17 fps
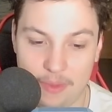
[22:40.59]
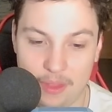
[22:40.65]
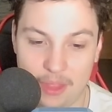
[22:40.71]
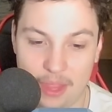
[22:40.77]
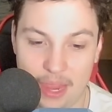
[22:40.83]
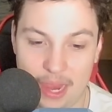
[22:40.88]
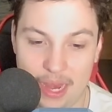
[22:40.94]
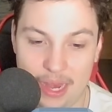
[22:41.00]

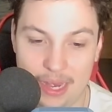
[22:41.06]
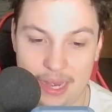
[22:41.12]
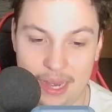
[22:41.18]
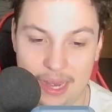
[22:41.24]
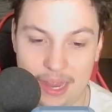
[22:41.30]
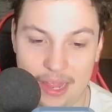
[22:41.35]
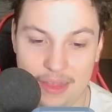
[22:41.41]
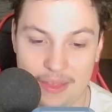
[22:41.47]
And
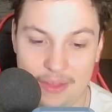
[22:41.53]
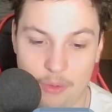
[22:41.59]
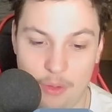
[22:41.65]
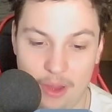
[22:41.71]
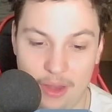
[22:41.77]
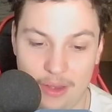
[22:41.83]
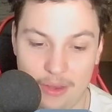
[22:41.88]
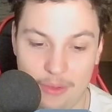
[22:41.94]
it is
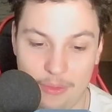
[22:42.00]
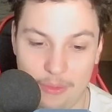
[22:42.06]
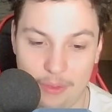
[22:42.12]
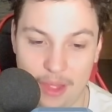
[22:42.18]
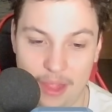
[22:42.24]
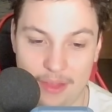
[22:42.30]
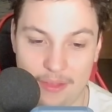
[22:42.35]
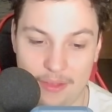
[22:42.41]
going to.
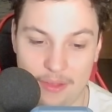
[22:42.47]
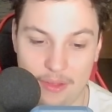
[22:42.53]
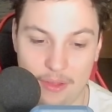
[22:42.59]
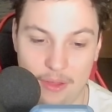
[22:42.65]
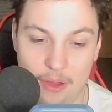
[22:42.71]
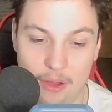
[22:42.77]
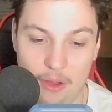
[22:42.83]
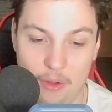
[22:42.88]
Let's
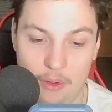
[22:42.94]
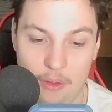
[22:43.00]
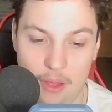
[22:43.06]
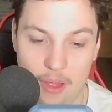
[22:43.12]
go.